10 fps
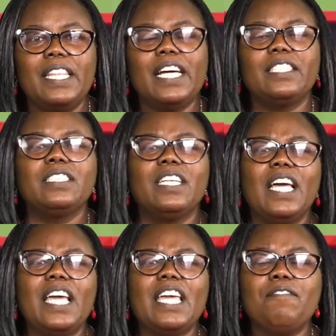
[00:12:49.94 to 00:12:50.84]
that
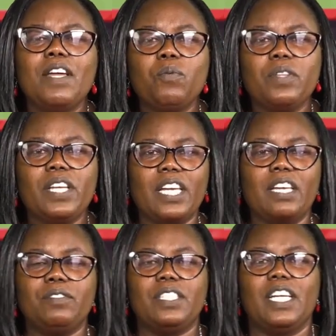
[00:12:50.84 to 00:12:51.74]
even with the
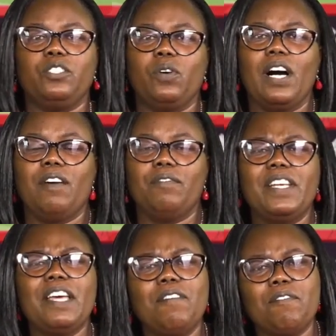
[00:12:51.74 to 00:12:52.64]
gifts that you have,
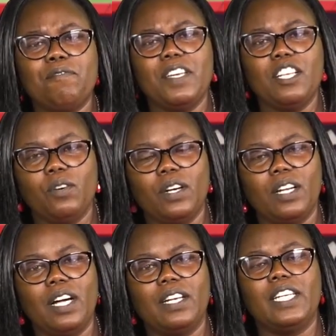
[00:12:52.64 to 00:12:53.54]
never feel
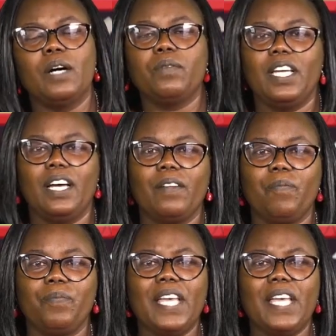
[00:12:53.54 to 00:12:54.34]
you're down there.